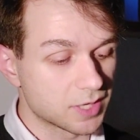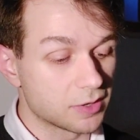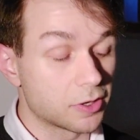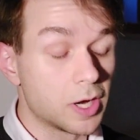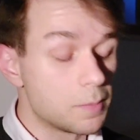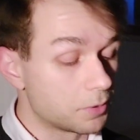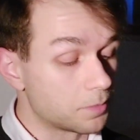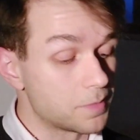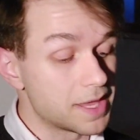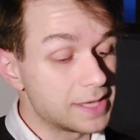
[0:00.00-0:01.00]
together, but
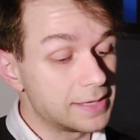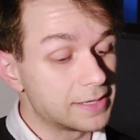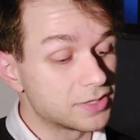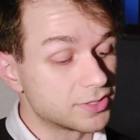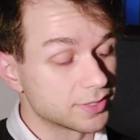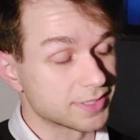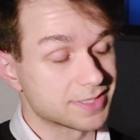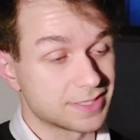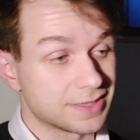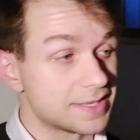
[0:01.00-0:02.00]
mainly
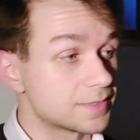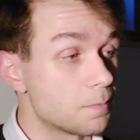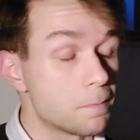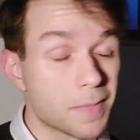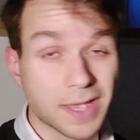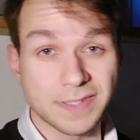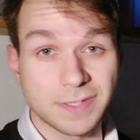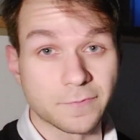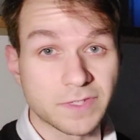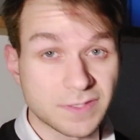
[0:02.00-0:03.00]
just these
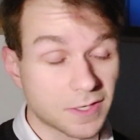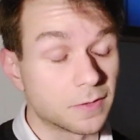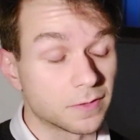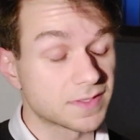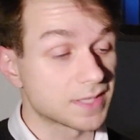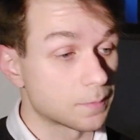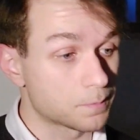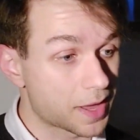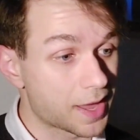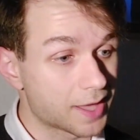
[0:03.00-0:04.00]
massive synths and
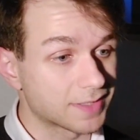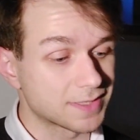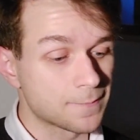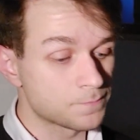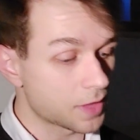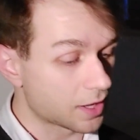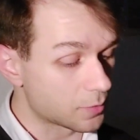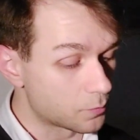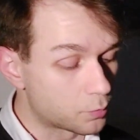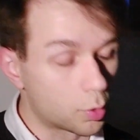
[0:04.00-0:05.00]
pads
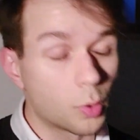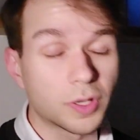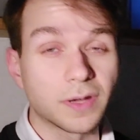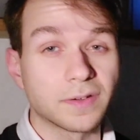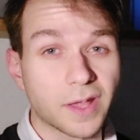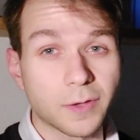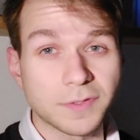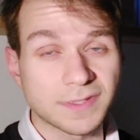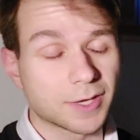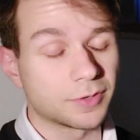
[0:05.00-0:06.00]
and broken down
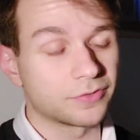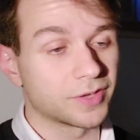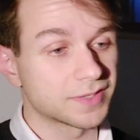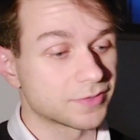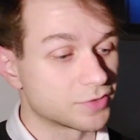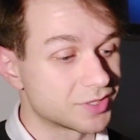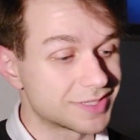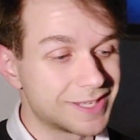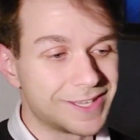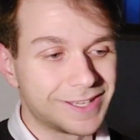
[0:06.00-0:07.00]
sound effects of just
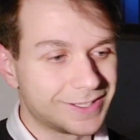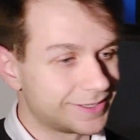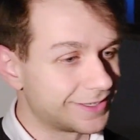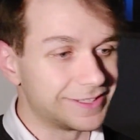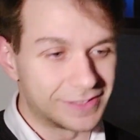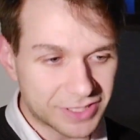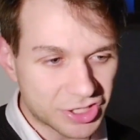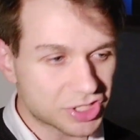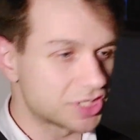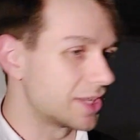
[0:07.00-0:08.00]

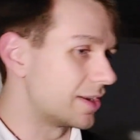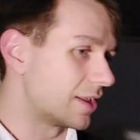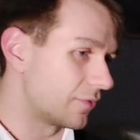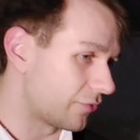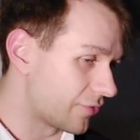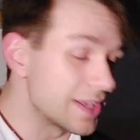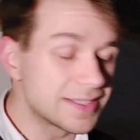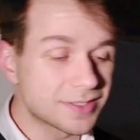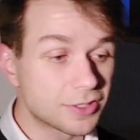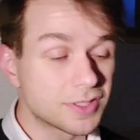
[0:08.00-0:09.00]
glitch and
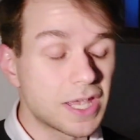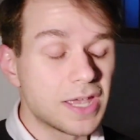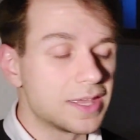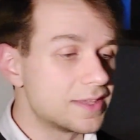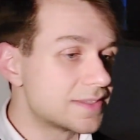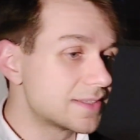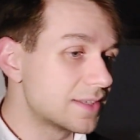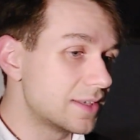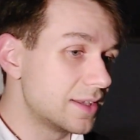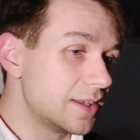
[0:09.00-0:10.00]
phasers. It's
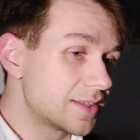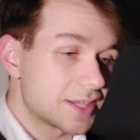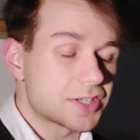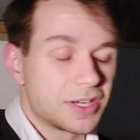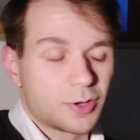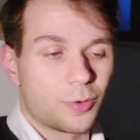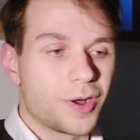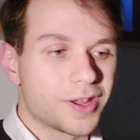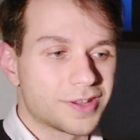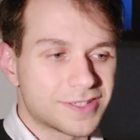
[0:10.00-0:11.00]
actually
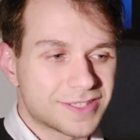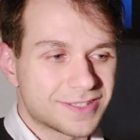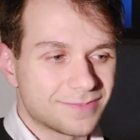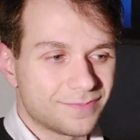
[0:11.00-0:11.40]
quite,